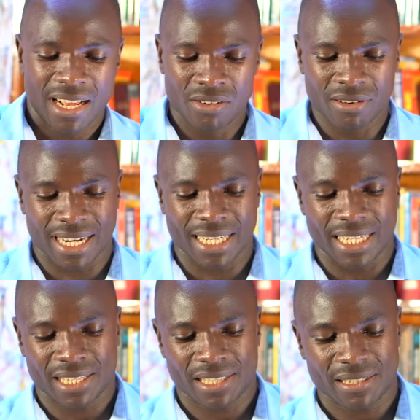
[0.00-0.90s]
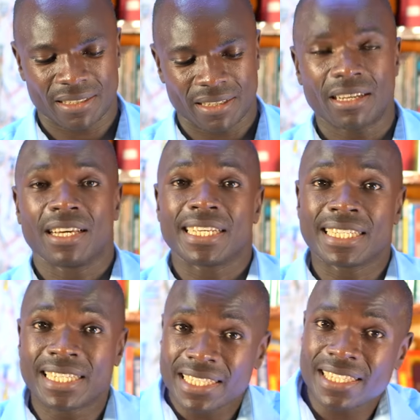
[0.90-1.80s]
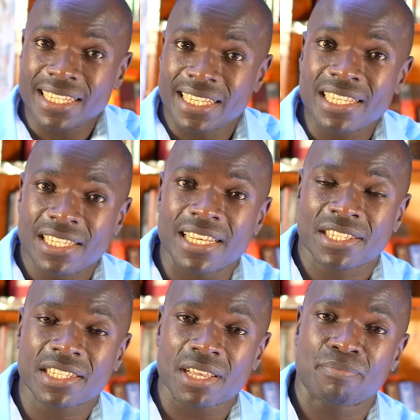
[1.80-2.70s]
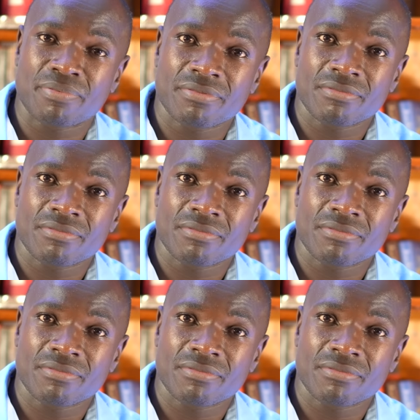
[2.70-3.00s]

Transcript: Look at this. This is a step.